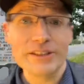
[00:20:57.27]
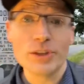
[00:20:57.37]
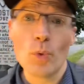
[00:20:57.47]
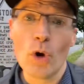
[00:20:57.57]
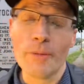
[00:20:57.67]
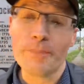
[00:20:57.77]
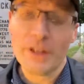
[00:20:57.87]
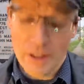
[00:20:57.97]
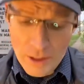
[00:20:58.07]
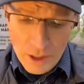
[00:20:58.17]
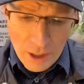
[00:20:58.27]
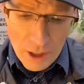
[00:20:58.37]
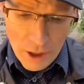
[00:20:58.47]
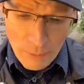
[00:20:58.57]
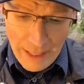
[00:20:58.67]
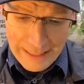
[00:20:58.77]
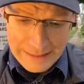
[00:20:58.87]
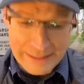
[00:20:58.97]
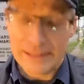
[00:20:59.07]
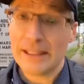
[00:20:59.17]
to warm. All right.
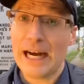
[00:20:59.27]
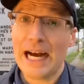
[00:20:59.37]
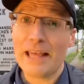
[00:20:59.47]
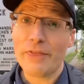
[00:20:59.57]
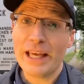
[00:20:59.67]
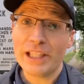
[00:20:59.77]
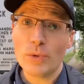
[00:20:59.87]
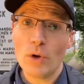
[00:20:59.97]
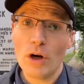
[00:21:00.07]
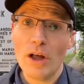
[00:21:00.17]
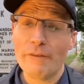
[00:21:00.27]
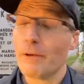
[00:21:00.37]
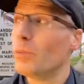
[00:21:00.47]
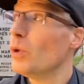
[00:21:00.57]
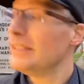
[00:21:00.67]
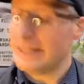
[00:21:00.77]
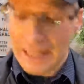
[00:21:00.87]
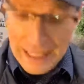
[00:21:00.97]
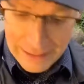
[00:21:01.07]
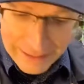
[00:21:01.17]
I thank you all from
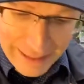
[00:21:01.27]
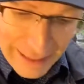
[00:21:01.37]
Woodstock. Let's take a